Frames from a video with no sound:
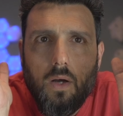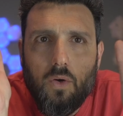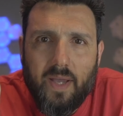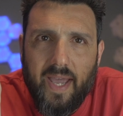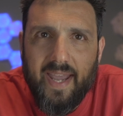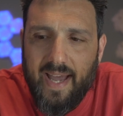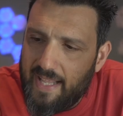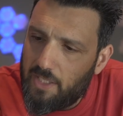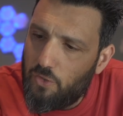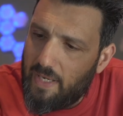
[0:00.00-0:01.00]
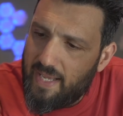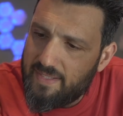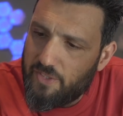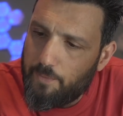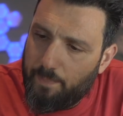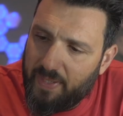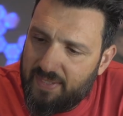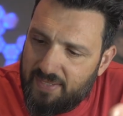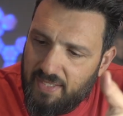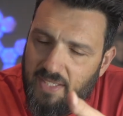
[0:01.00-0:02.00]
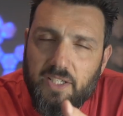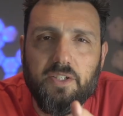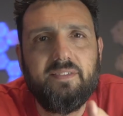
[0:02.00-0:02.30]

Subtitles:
Okay, Algolaser Pixi here,